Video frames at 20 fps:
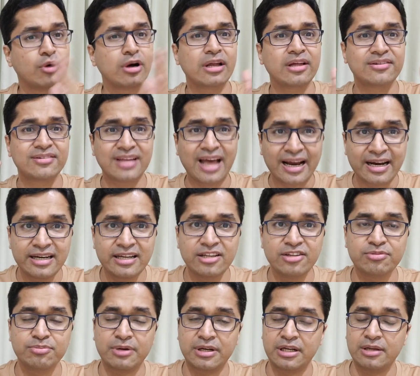What exactly
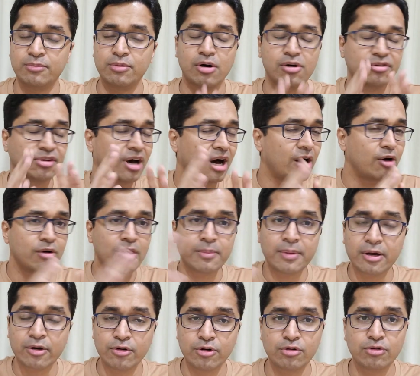is money blocks? How
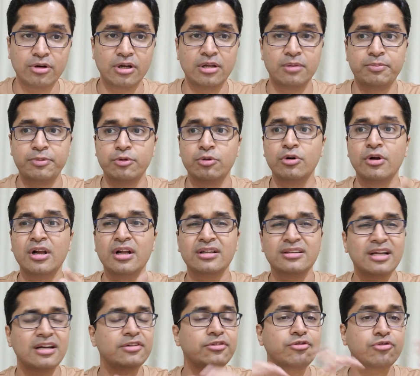am I going to help you?
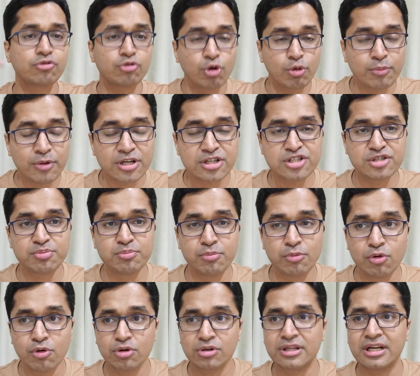There is so much
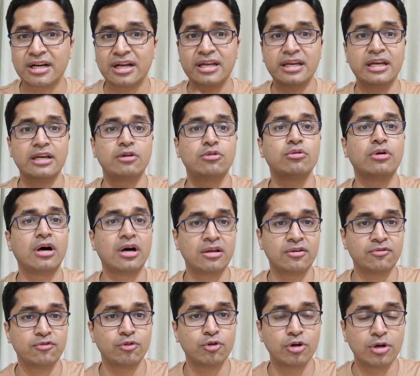more that I need to
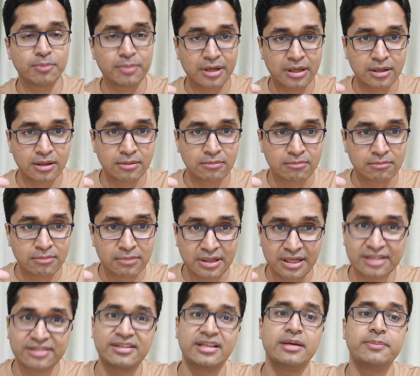unfold, but
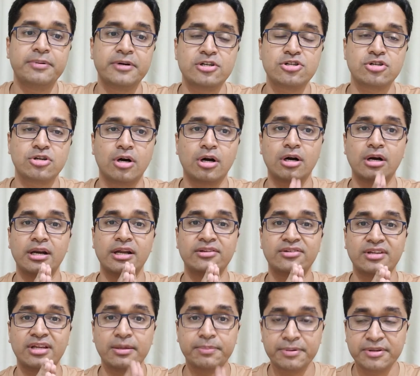let's keep it short,
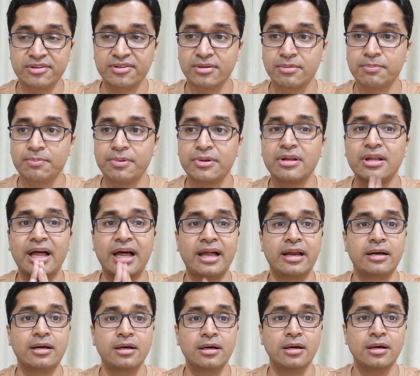let's keep it simple
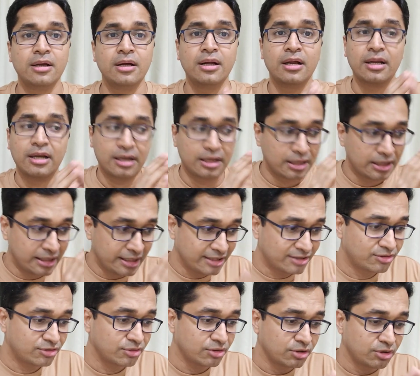and
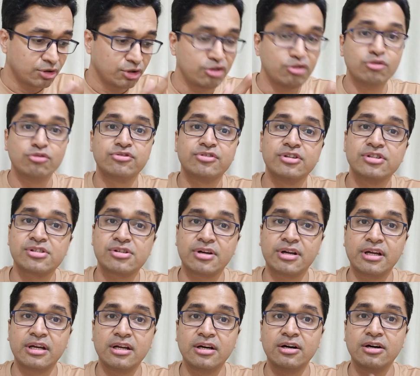let's use this
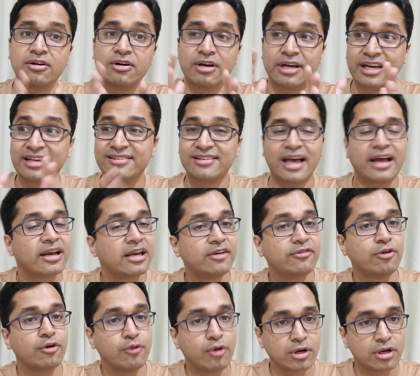trailer
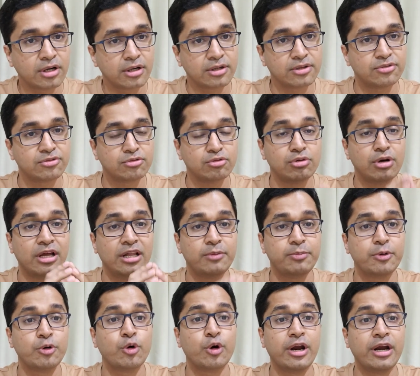exactly for what it is to
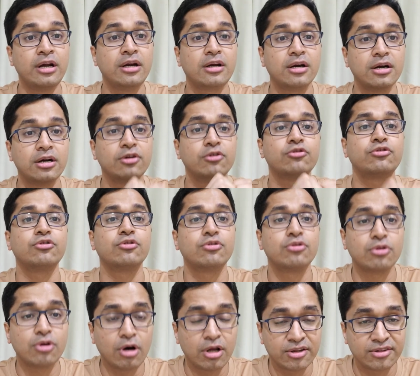help you introduce you
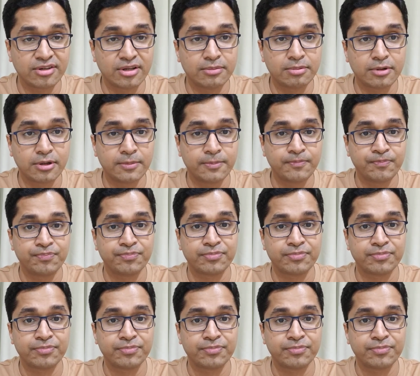to concept.